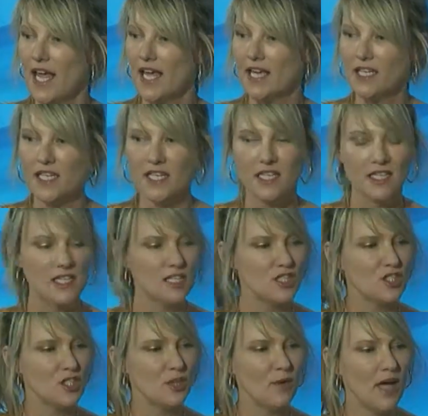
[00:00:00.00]
and it
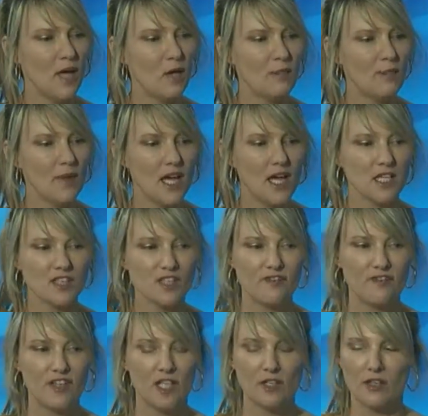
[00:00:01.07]
is to help
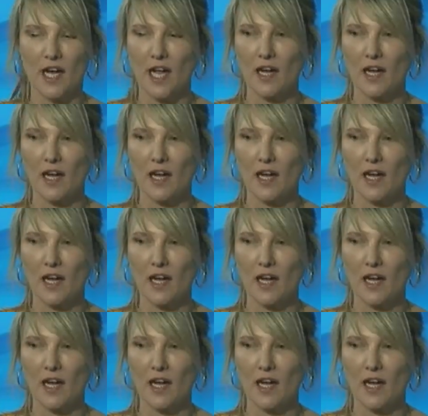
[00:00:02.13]
us figure